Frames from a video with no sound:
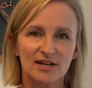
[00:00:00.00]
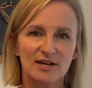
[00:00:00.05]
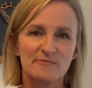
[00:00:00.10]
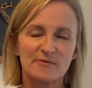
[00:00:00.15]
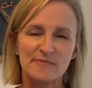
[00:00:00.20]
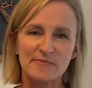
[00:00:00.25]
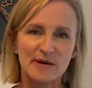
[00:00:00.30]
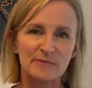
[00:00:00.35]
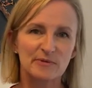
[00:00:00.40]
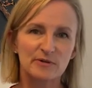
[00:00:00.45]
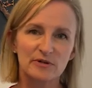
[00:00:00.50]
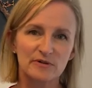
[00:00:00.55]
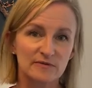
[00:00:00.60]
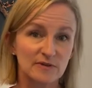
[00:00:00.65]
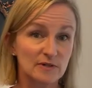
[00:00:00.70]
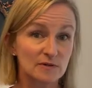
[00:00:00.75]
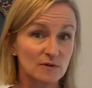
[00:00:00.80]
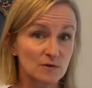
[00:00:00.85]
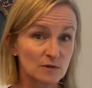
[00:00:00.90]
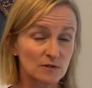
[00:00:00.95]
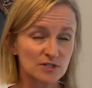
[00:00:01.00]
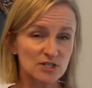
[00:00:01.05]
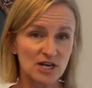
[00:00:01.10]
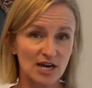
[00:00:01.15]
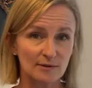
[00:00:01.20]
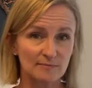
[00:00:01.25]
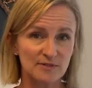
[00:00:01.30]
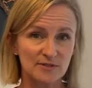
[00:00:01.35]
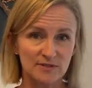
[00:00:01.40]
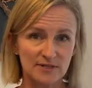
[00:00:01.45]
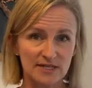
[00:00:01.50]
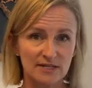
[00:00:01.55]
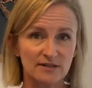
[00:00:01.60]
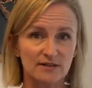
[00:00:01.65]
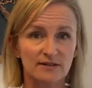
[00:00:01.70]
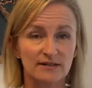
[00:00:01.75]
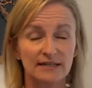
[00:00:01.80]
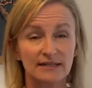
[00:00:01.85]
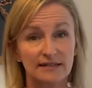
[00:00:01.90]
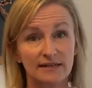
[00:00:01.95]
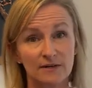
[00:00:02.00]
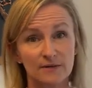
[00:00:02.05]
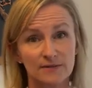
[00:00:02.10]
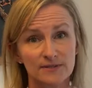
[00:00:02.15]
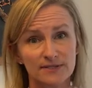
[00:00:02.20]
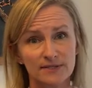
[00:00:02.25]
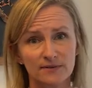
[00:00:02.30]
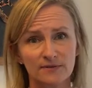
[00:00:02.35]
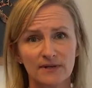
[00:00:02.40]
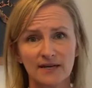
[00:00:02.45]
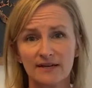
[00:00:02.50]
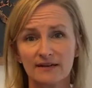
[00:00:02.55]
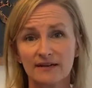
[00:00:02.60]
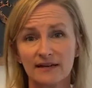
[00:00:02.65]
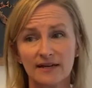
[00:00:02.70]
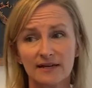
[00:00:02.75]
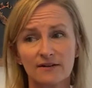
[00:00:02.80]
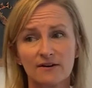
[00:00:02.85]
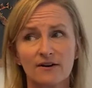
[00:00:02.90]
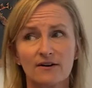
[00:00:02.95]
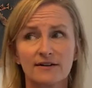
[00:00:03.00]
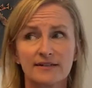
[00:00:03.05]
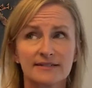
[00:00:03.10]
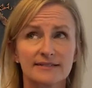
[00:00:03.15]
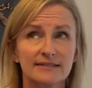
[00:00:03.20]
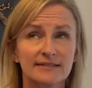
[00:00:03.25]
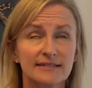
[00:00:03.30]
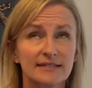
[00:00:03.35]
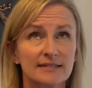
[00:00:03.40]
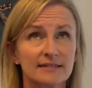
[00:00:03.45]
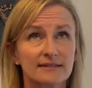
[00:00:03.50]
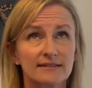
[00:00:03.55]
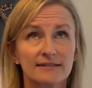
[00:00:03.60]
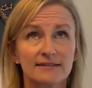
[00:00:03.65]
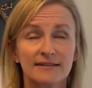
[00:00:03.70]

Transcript: I'm a member of the local chapter here in Arizona, and honestly,